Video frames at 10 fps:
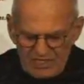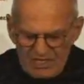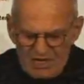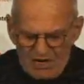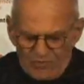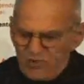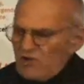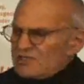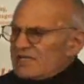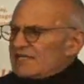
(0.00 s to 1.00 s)
Our
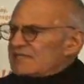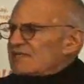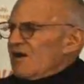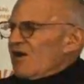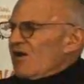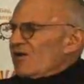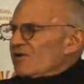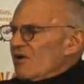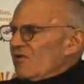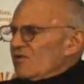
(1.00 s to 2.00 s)
protests are
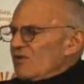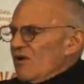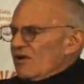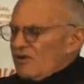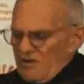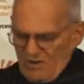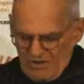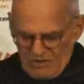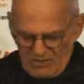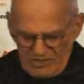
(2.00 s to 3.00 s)
no longer
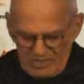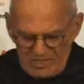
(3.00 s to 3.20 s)
heard.